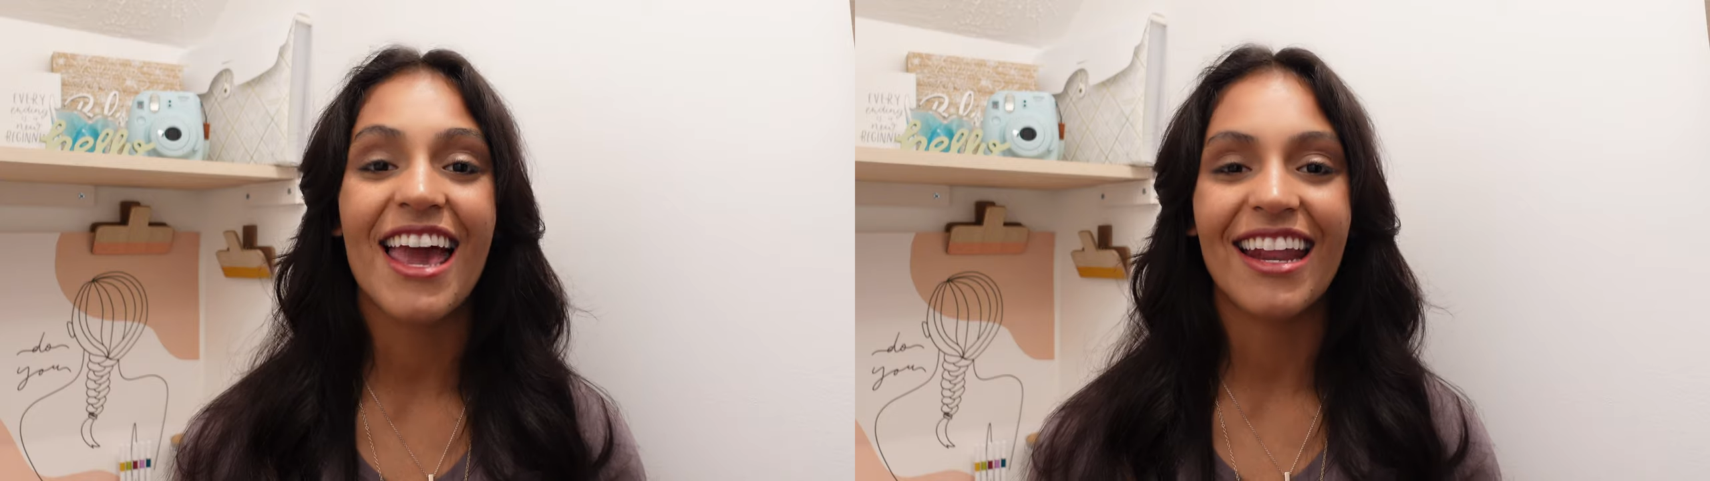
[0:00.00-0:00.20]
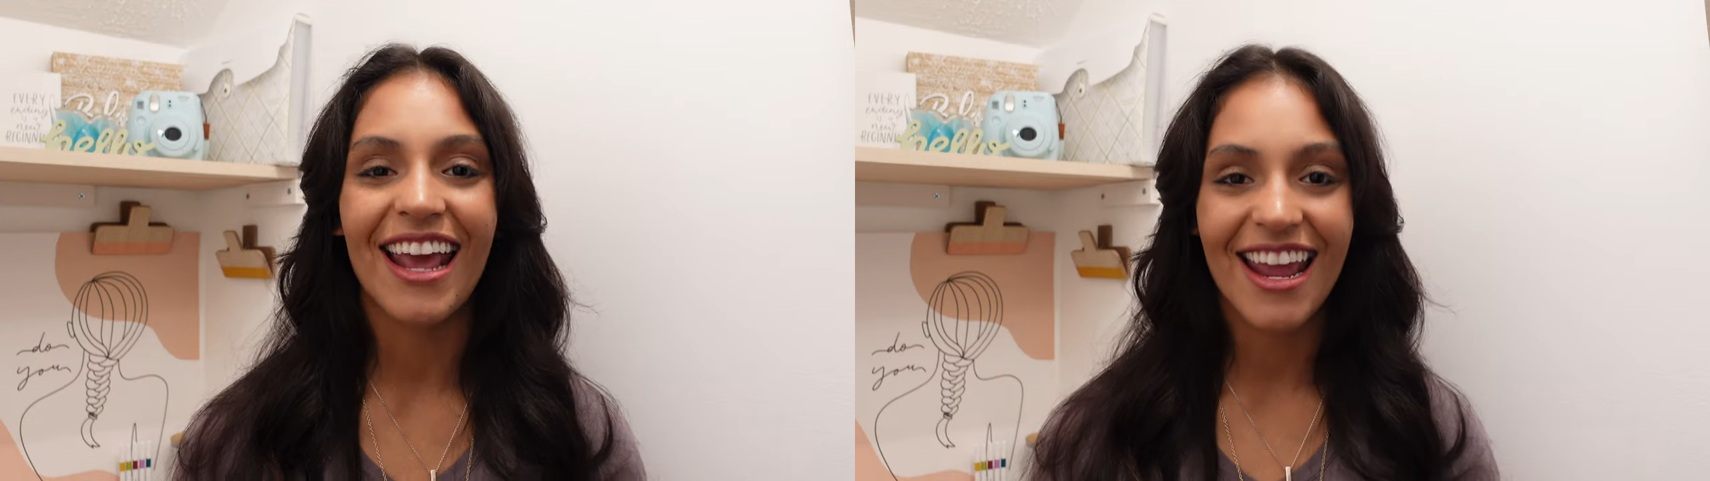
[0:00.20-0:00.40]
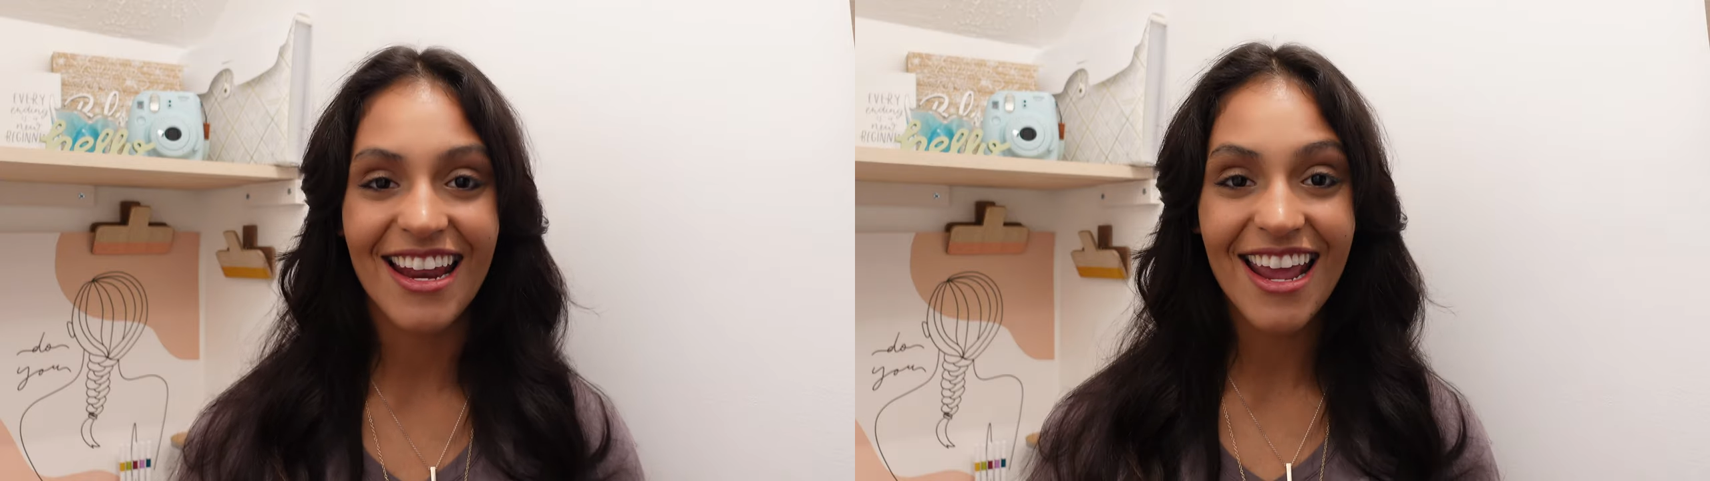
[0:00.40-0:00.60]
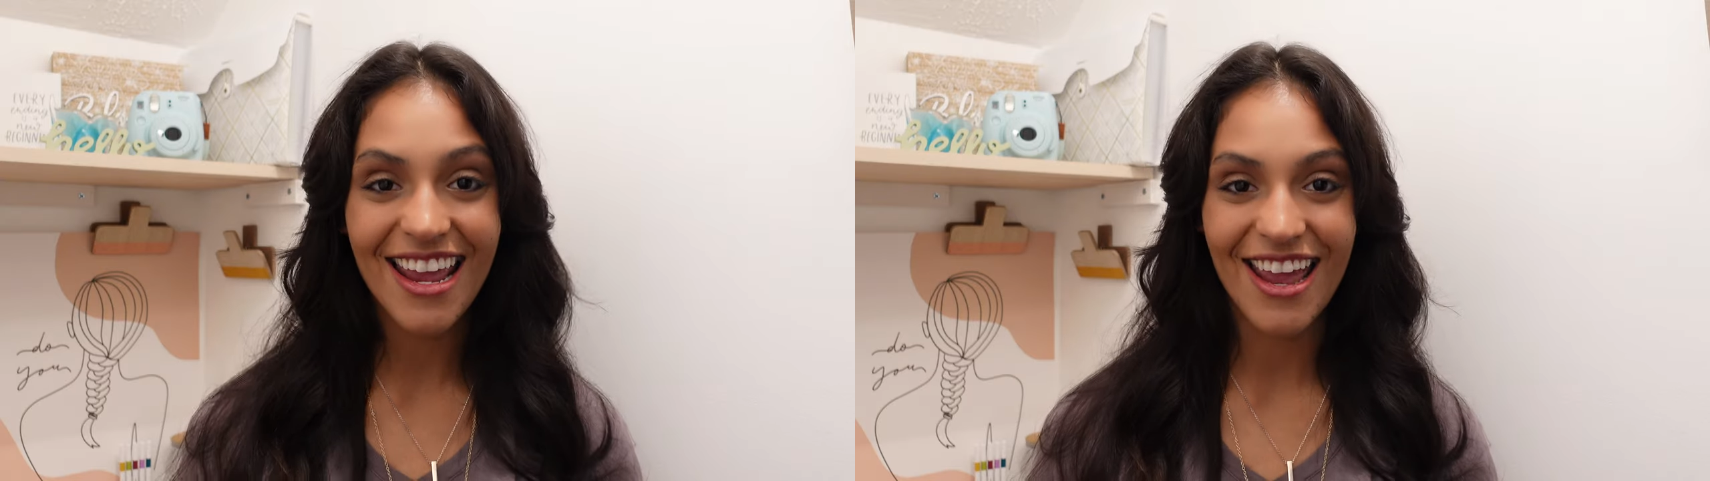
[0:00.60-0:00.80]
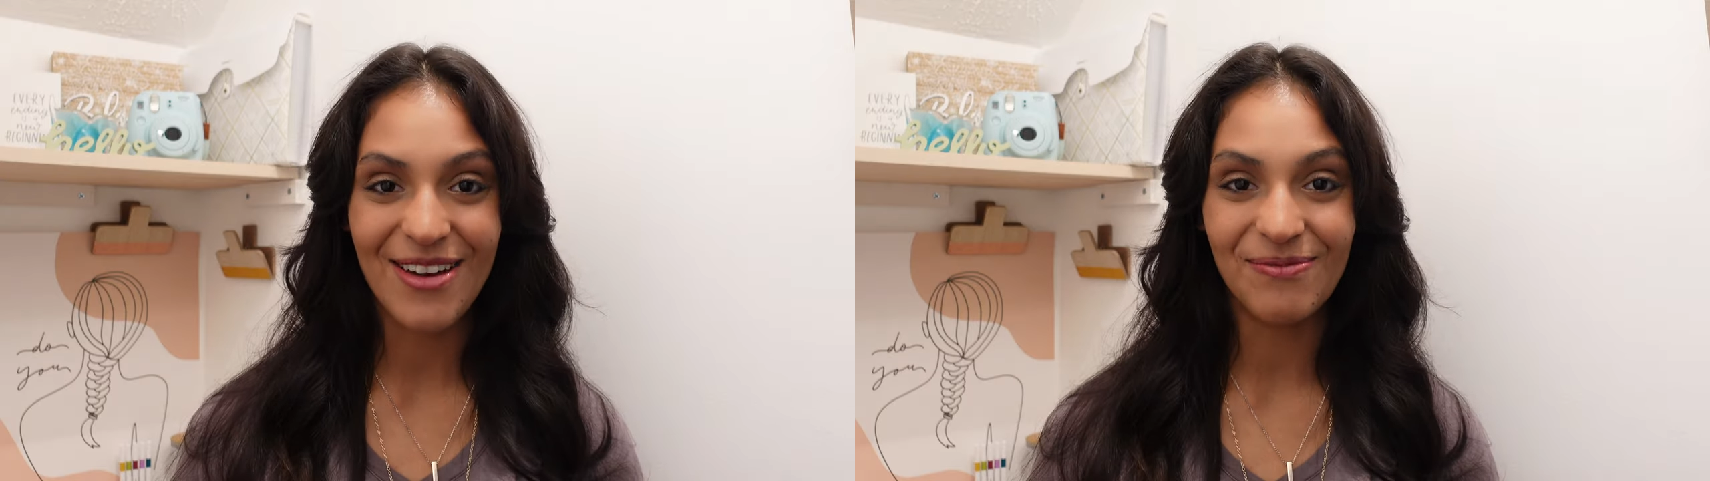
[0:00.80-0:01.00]
at 8
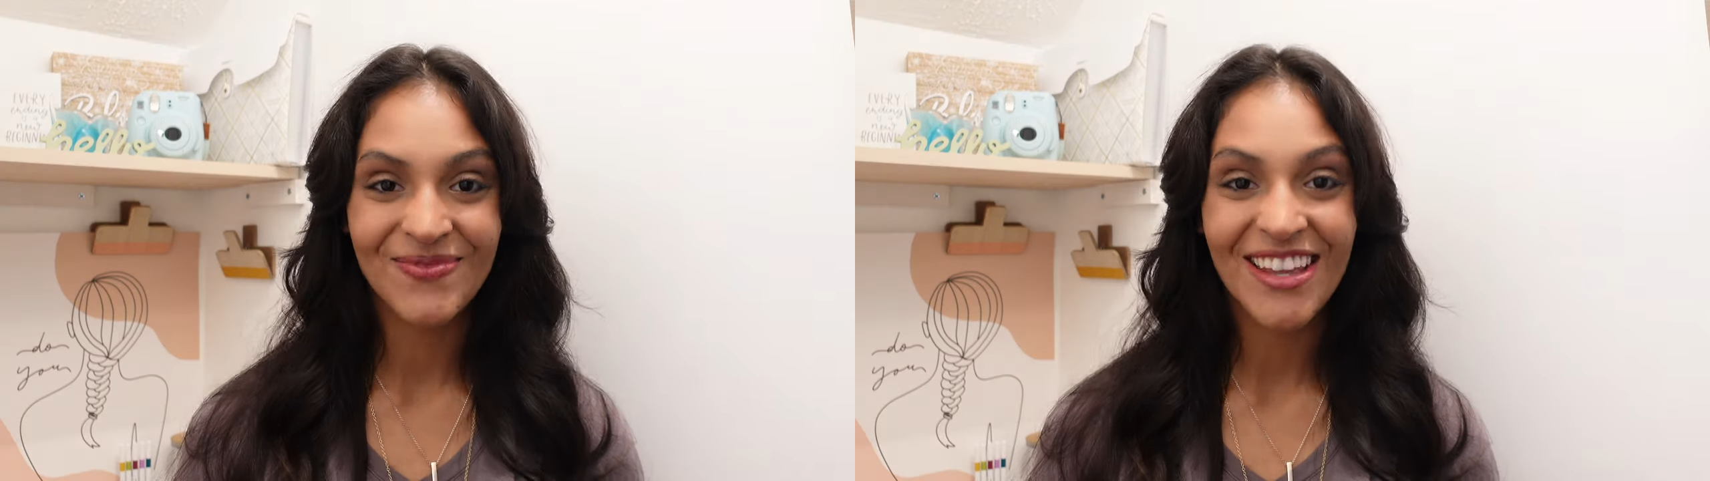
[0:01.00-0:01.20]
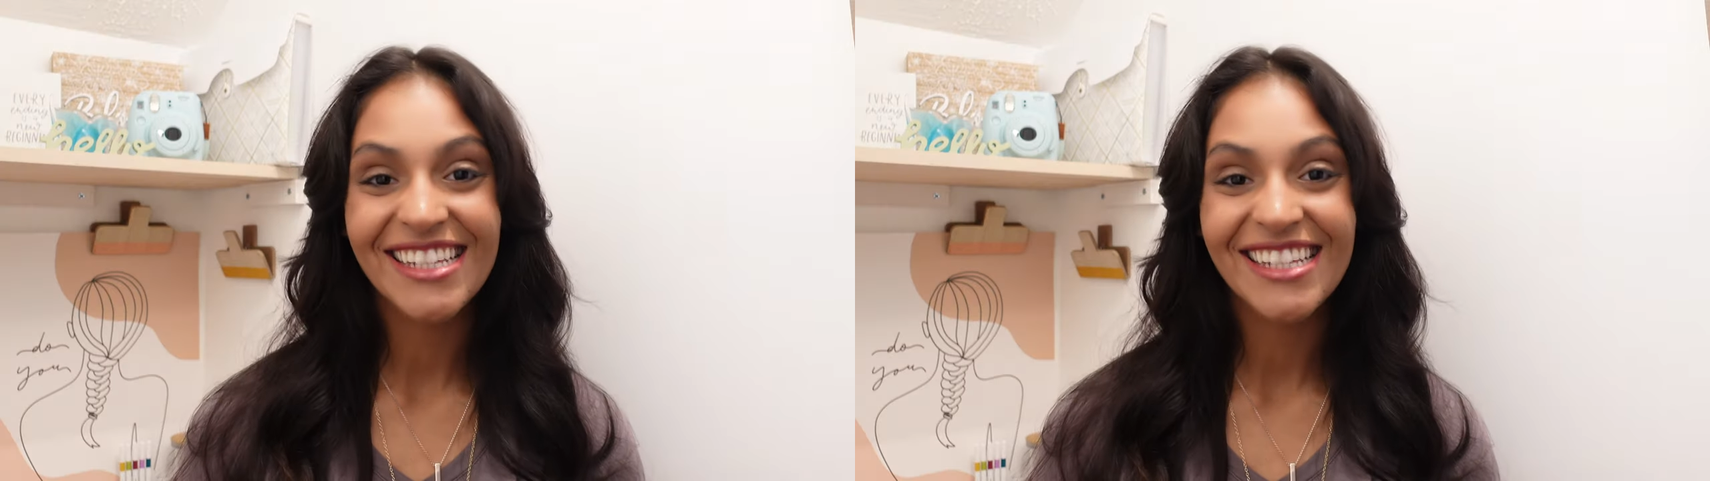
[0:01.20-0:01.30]
a.m.